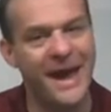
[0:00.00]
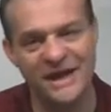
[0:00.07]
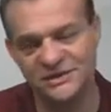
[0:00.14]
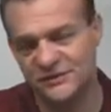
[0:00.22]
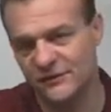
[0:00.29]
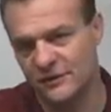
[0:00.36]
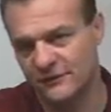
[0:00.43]

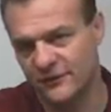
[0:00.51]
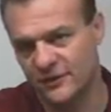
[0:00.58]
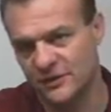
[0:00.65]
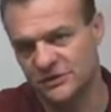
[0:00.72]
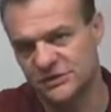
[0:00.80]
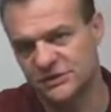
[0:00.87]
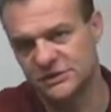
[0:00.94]
passive
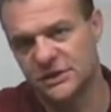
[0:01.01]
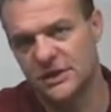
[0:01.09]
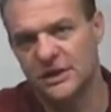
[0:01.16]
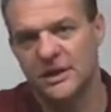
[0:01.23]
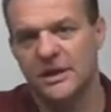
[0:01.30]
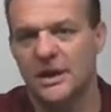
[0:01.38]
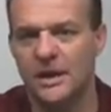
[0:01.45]
interferences.
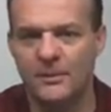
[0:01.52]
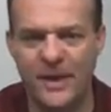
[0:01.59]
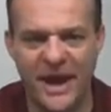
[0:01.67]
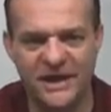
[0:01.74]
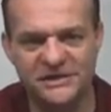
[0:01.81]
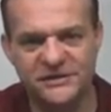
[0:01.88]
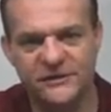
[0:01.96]
A
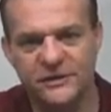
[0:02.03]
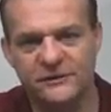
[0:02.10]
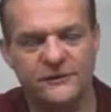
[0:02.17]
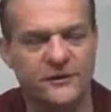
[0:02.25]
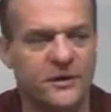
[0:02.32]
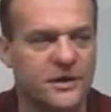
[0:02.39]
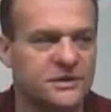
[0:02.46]
passive
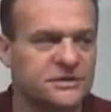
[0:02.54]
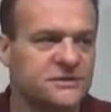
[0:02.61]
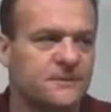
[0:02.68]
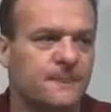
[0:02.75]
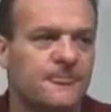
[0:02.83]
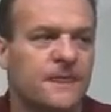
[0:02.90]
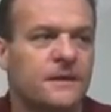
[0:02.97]
interference,
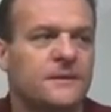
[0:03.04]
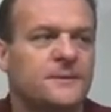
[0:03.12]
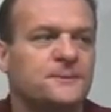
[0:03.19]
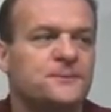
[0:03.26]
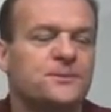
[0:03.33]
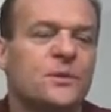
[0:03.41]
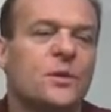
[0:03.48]

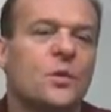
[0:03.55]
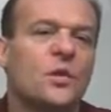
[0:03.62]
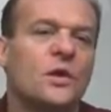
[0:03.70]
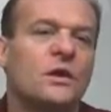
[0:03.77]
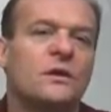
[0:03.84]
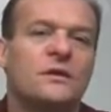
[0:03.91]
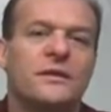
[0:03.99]

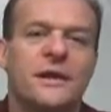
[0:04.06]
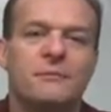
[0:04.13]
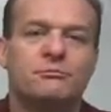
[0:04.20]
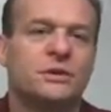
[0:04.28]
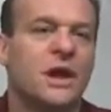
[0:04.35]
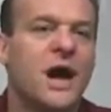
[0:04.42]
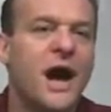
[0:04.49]
well, they
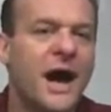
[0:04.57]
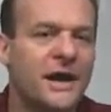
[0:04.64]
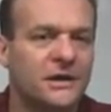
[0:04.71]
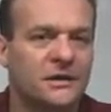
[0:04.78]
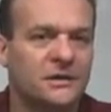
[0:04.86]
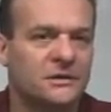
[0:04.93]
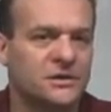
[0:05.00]

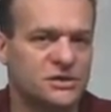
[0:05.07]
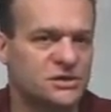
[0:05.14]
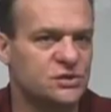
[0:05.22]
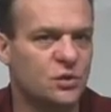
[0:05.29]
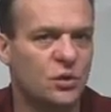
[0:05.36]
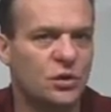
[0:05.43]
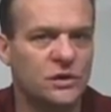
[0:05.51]
block,
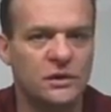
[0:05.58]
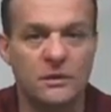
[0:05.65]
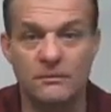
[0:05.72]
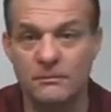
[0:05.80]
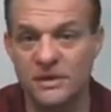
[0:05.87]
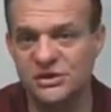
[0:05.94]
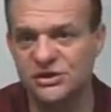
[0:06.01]
distort,
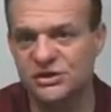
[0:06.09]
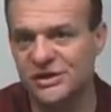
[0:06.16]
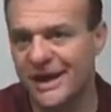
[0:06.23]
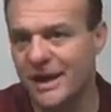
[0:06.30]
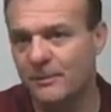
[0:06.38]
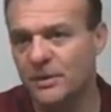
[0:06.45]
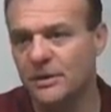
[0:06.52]

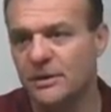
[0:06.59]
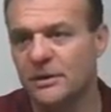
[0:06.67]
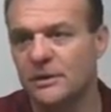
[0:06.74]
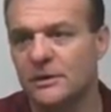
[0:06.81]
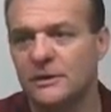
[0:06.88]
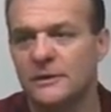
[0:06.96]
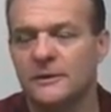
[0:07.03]

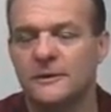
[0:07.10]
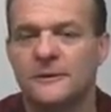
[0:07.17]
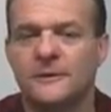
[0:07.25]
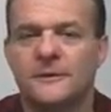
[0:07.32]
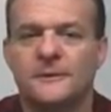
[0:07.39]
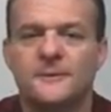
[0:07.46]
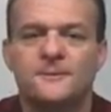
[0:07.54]
misshapen,
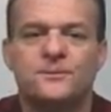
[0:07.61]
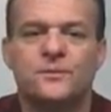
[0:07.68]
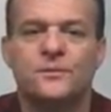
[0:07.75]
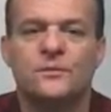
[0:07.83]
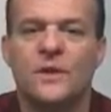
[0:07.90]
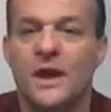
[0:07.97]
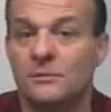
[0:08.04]

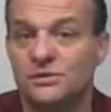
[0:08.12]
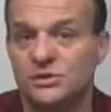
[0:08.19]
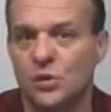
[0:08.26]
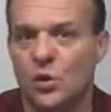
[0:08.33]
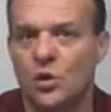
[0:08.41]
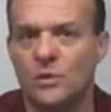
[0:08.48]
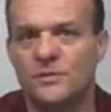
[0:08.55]

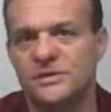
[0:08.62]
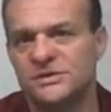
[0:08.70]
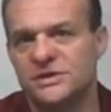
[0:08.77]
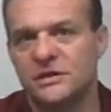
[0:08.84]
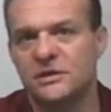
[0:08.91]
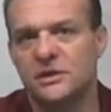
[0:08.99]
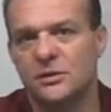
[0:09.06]
absorb the
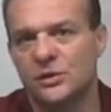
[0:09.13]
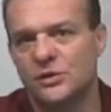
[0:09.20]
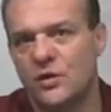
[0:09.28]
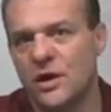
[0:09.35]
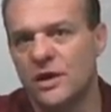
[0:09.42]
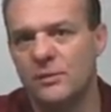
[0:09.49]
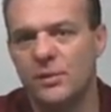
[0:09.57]
signal that we're
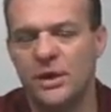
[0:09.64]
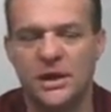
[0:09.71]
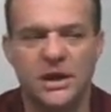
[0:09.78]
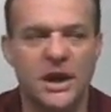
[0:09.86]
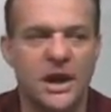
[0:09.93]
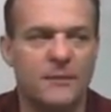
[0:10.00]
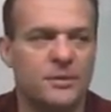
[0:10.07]
trying to
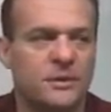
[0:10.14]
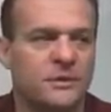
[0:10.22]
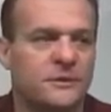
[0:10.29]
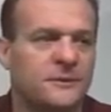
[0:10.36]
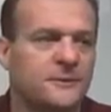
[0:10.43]
pick up.